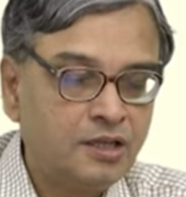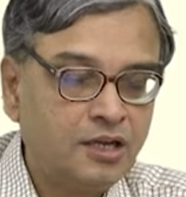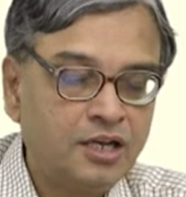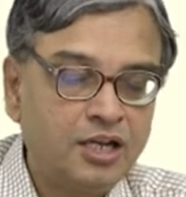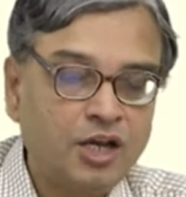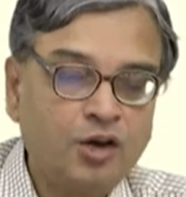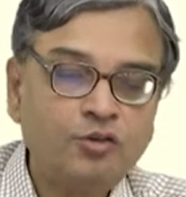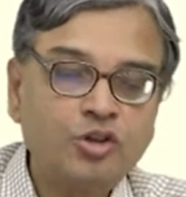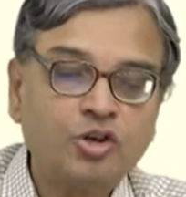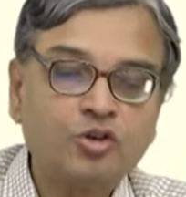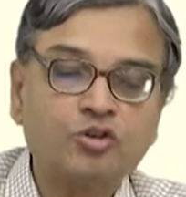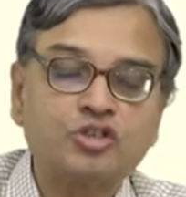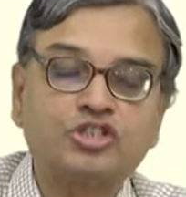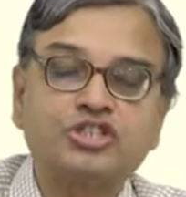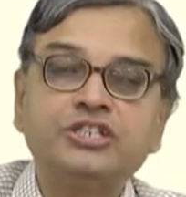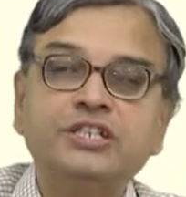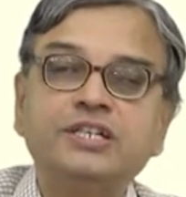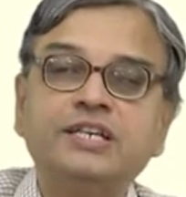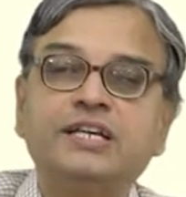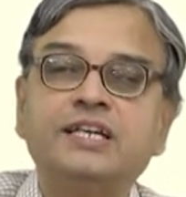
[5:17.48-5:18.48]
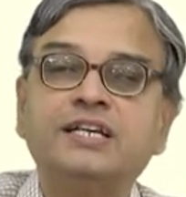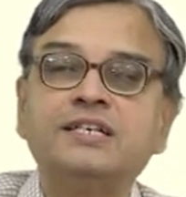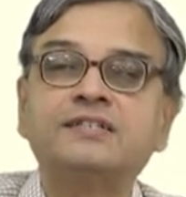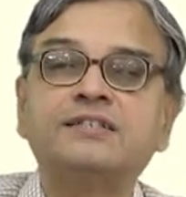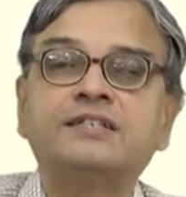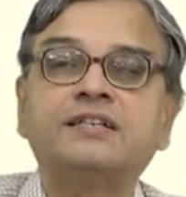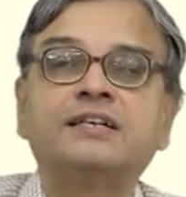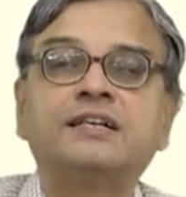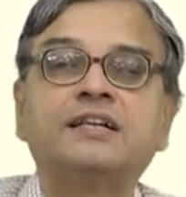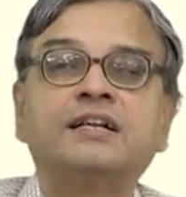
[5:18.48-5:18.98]
Now, the question
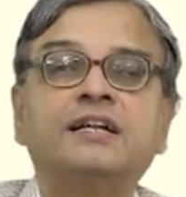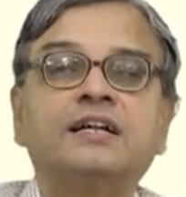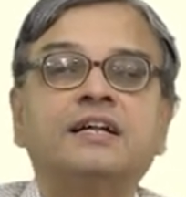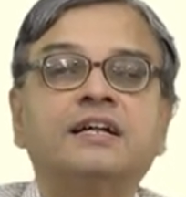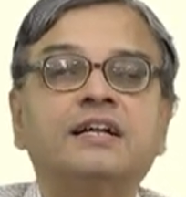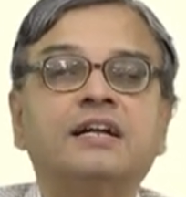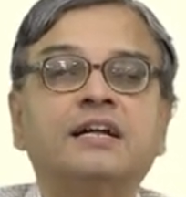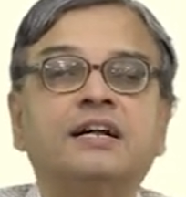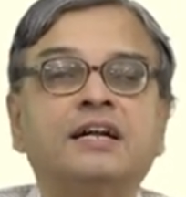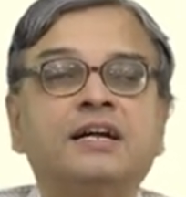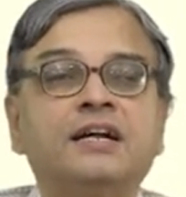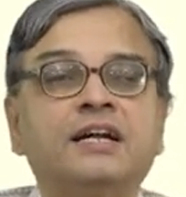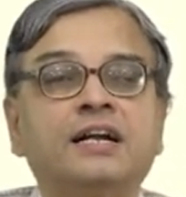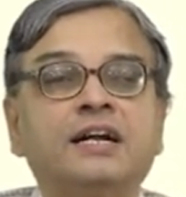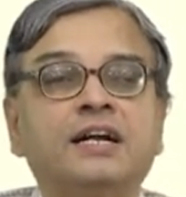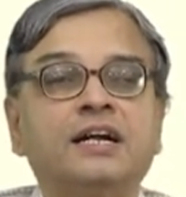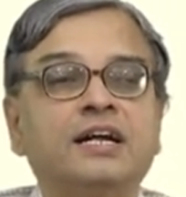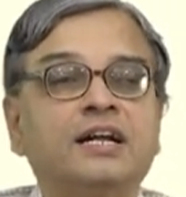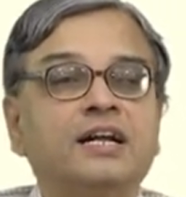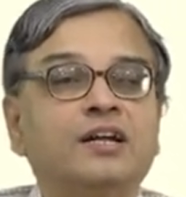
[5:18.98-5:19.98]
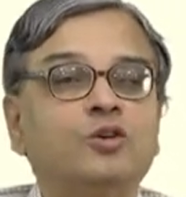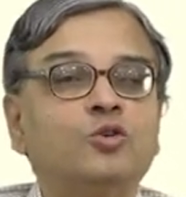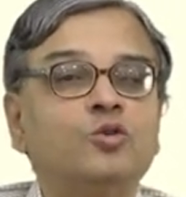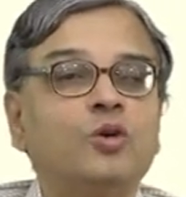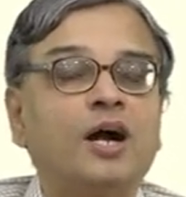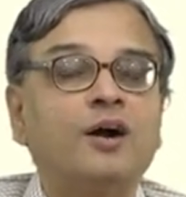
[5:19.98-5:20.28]
is, you